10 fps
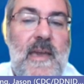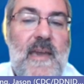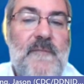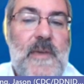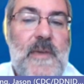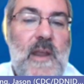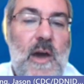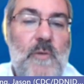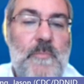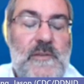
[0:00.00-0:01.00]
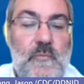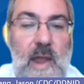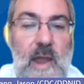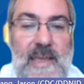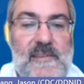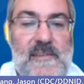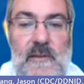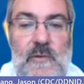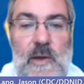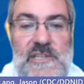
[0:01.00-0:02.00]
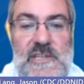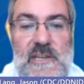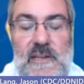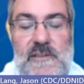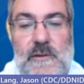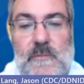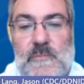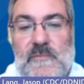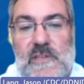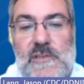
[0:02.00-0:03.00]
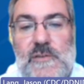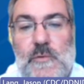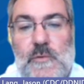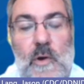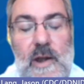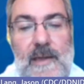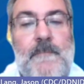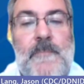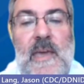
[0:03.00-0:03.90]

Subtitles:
if they would help us rate the question in terms of its scoring.